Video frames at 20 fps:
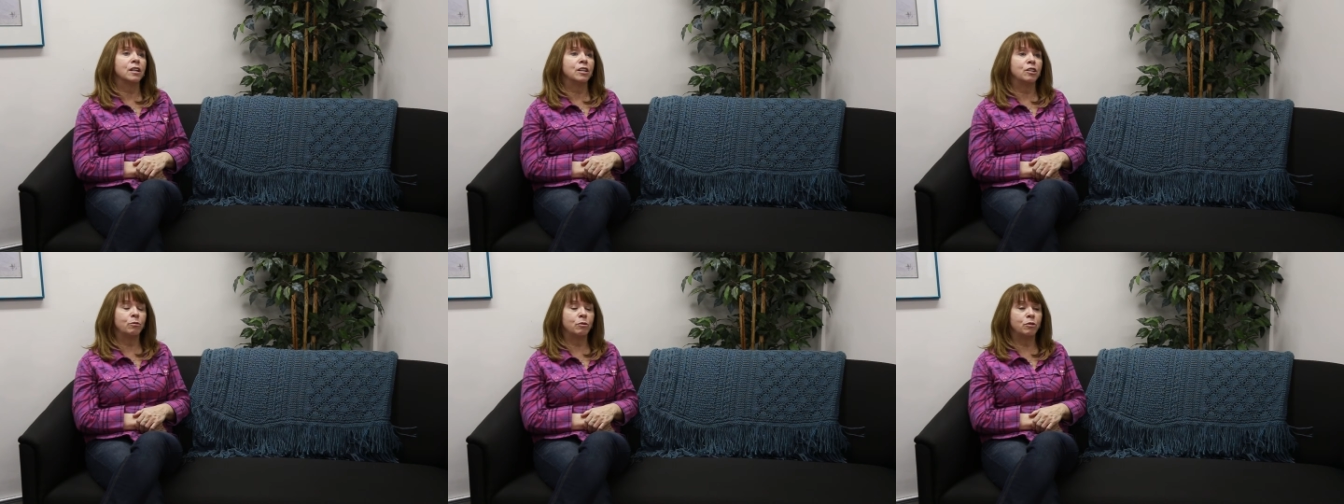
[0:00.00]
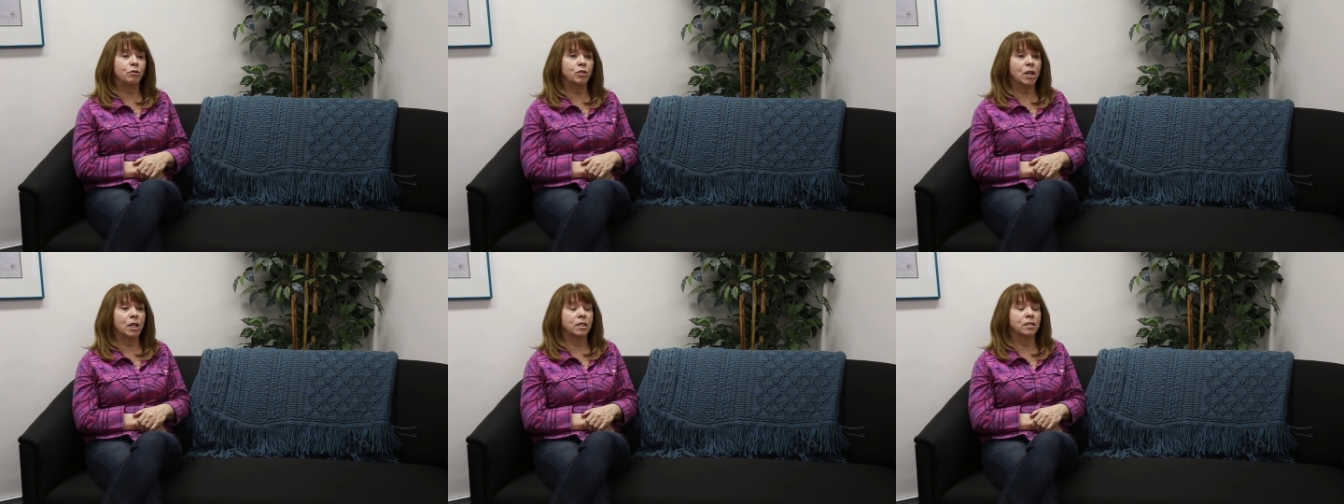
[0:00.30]
to
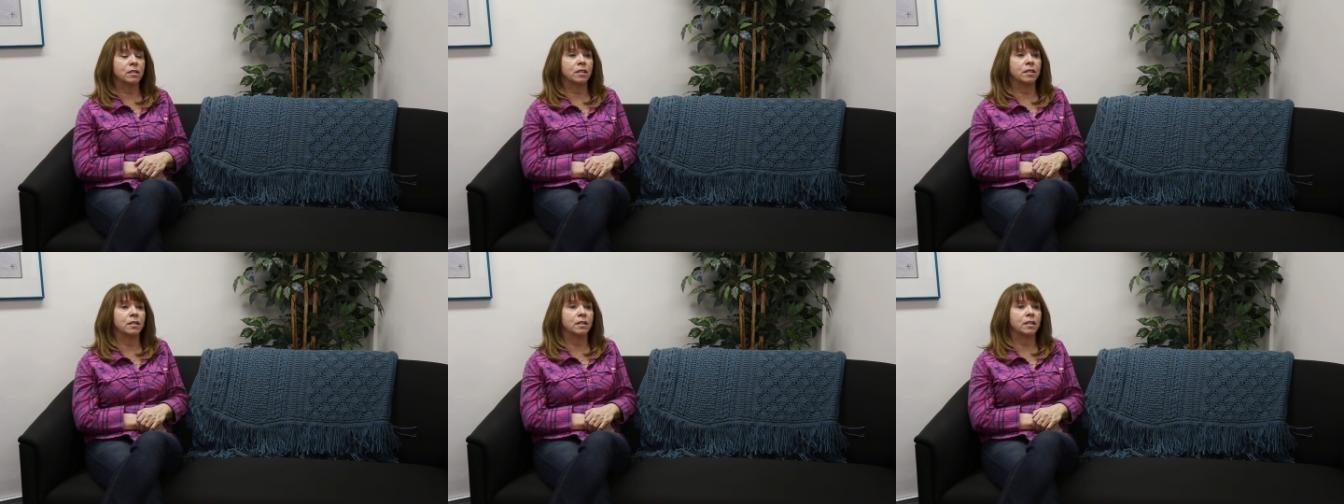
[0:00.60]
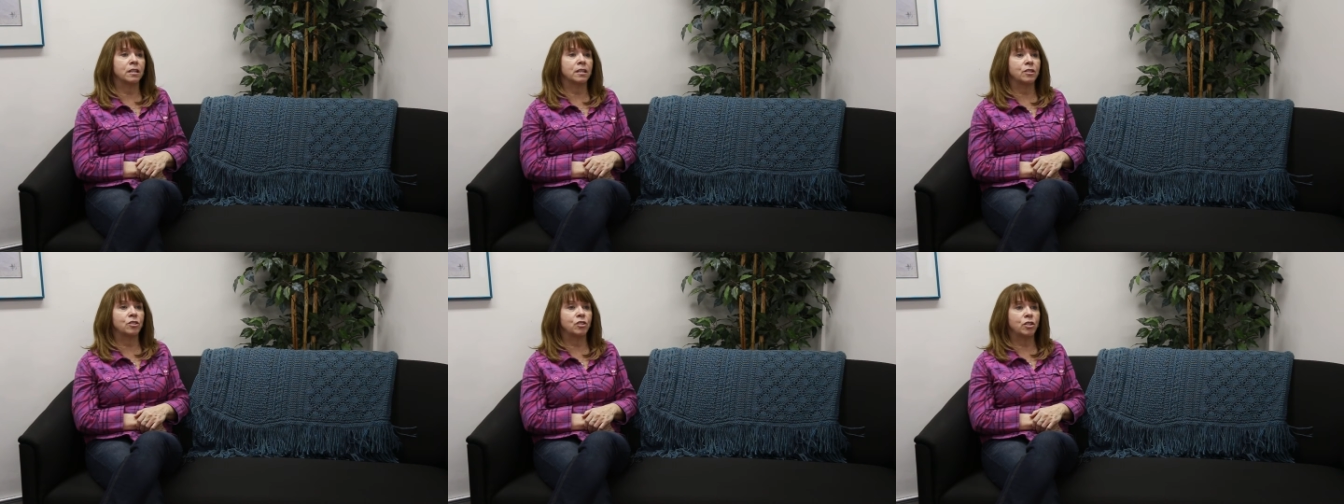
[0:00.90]
adjust to
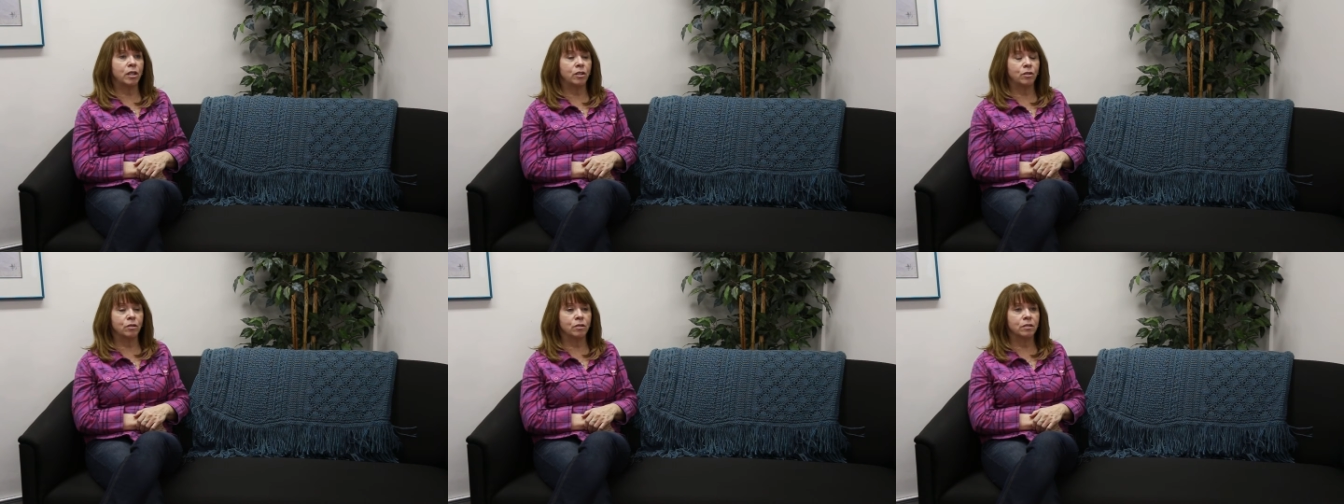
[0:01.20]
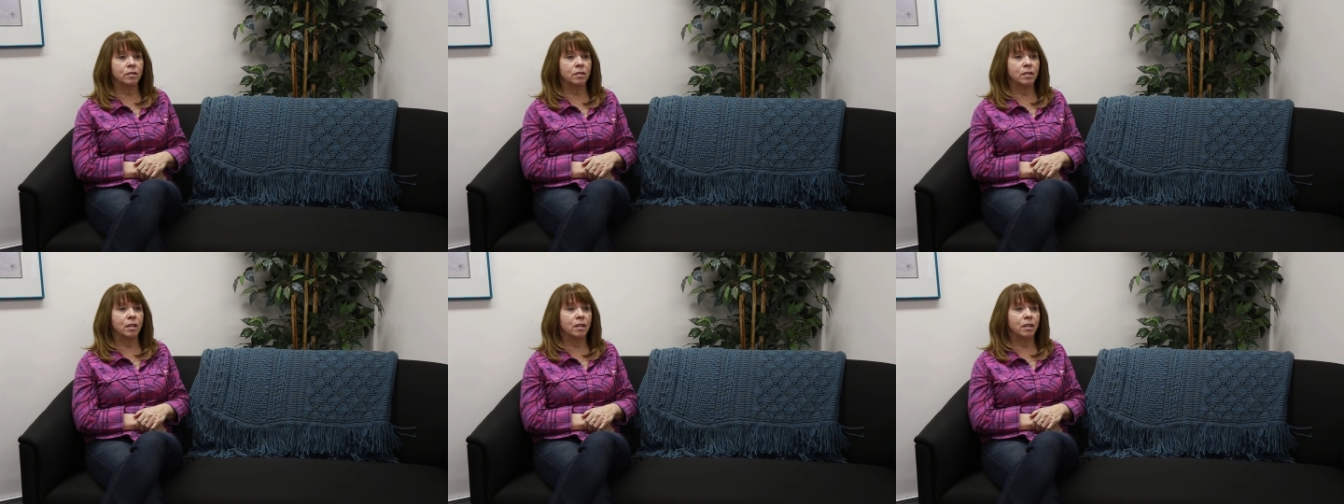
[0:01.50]
the
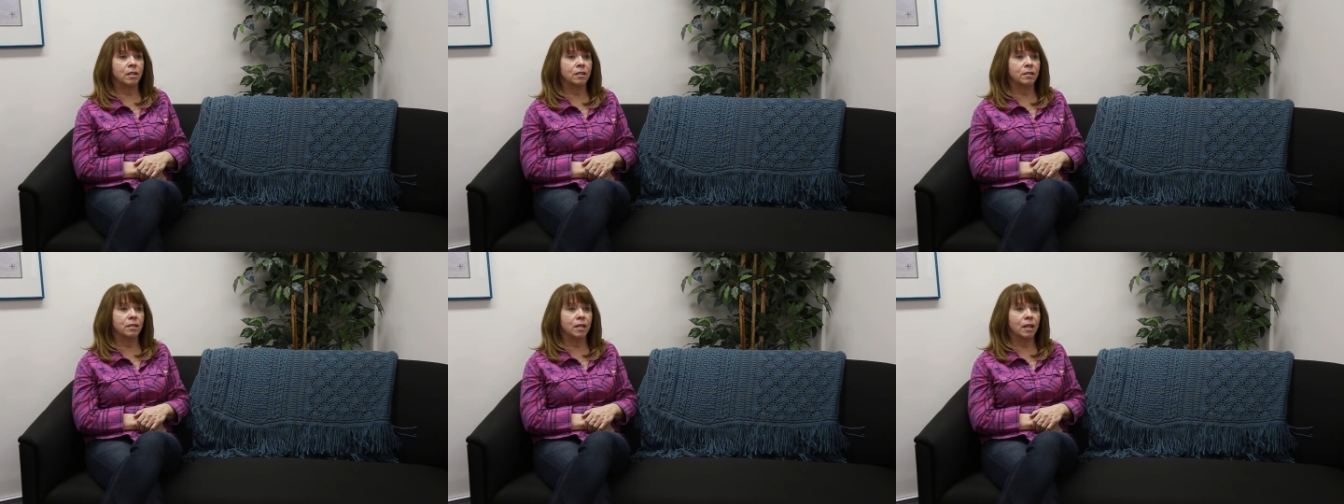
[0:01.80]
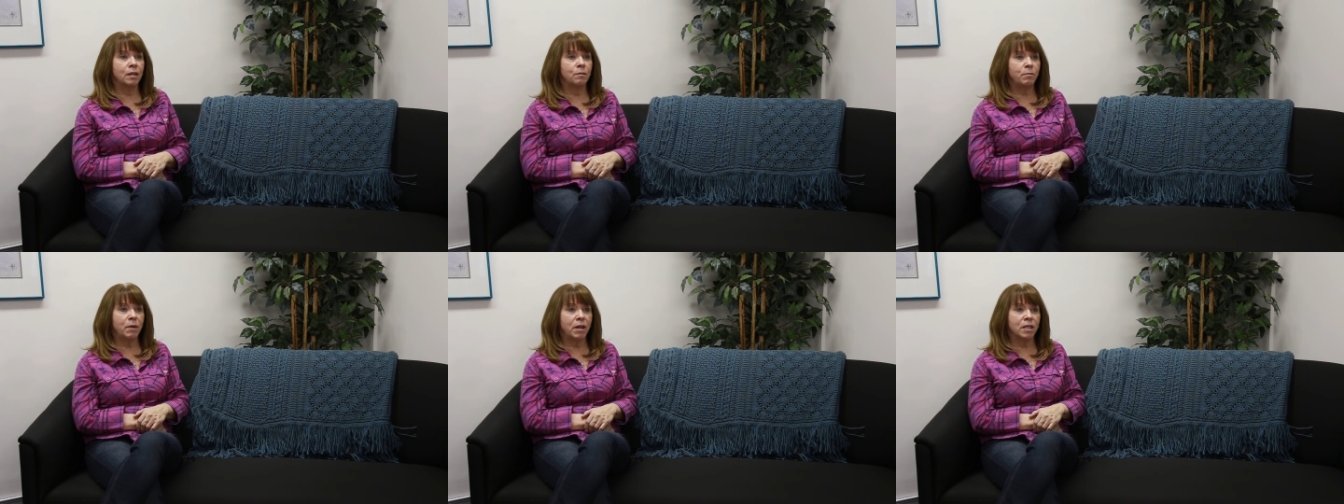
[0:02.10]
changes that it,
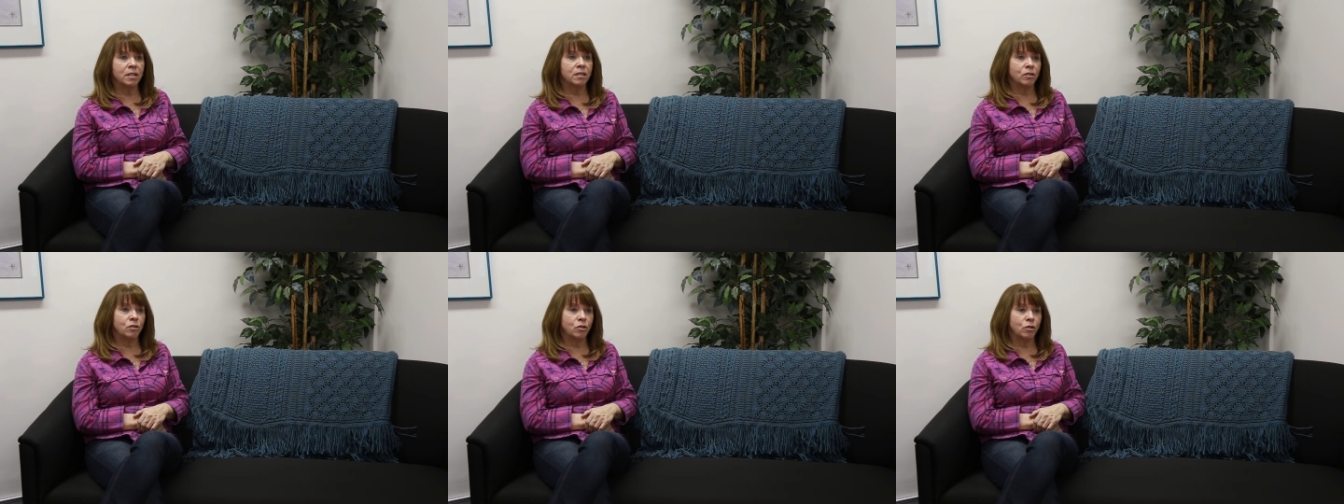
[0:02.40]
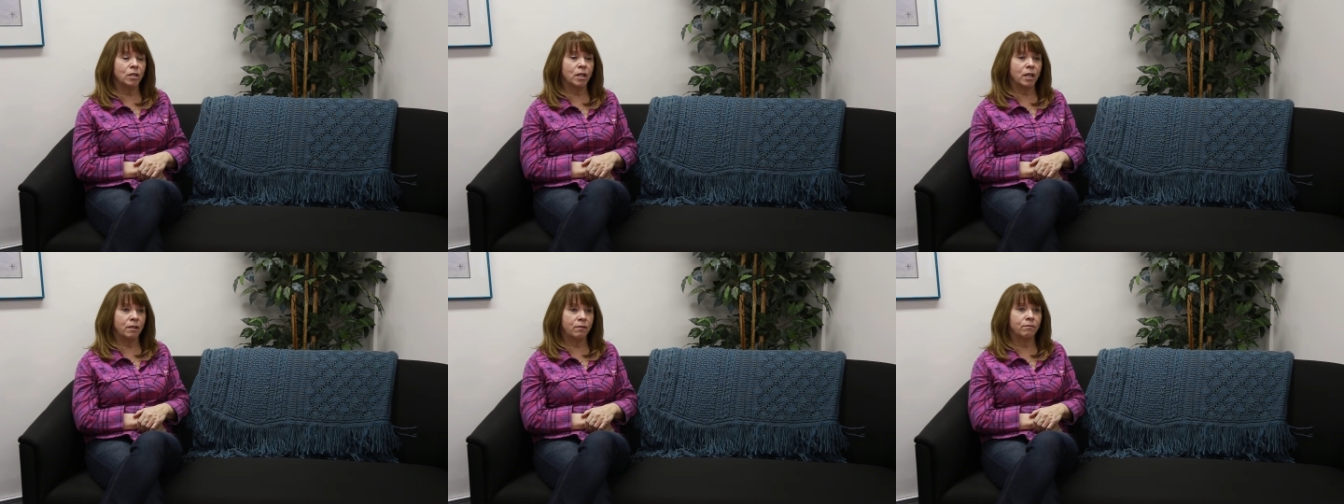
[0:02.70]
it makes in
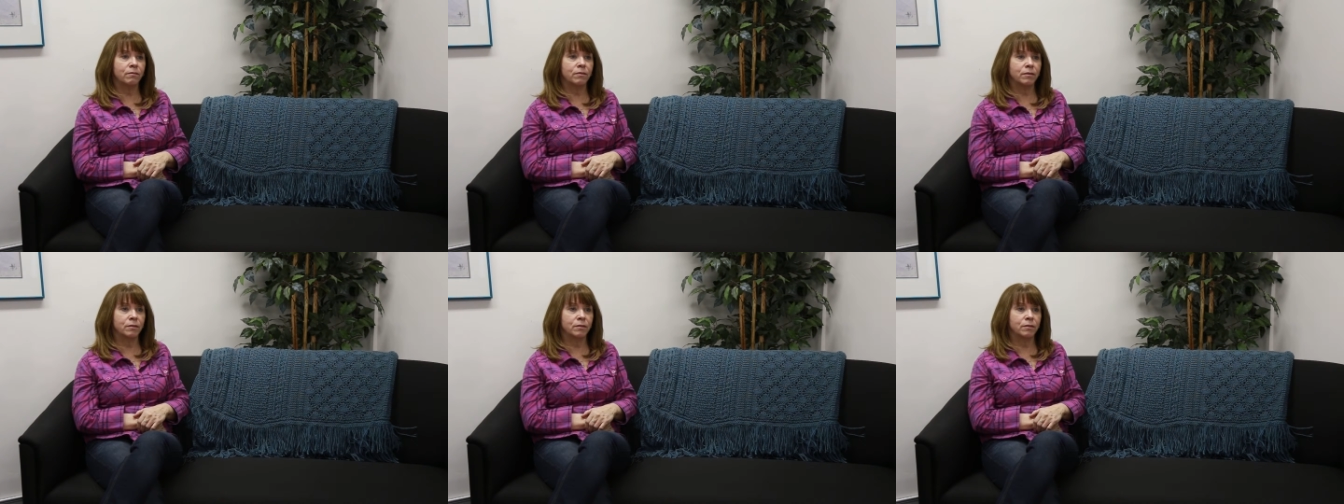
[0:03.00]
your life.